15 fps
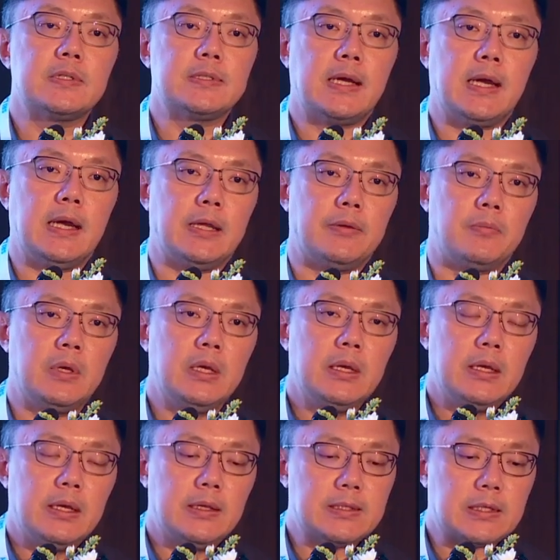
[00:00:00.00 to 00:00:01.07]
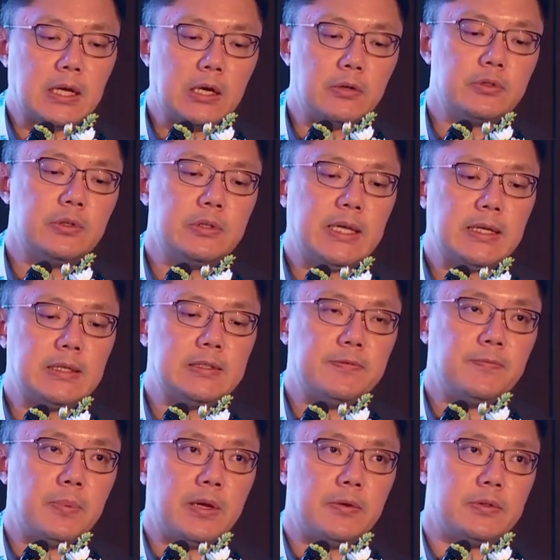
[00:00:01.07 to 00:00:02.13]
time, it's a
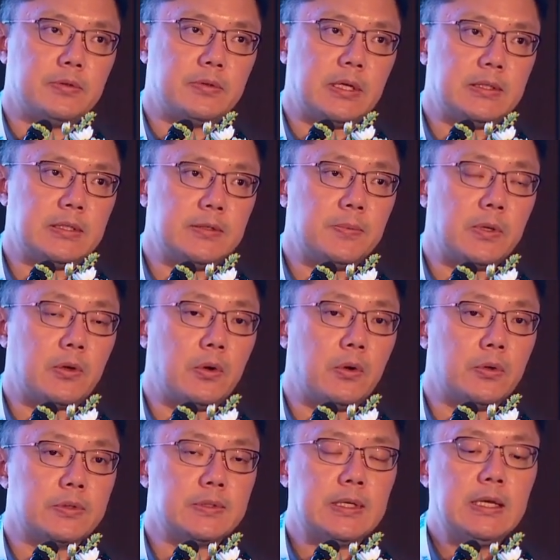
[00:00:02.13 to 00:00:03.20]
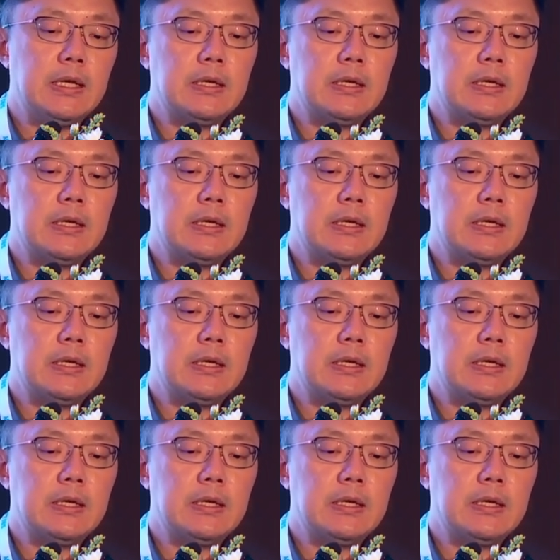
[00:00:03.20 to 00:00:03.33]
culture-negative peritonitis because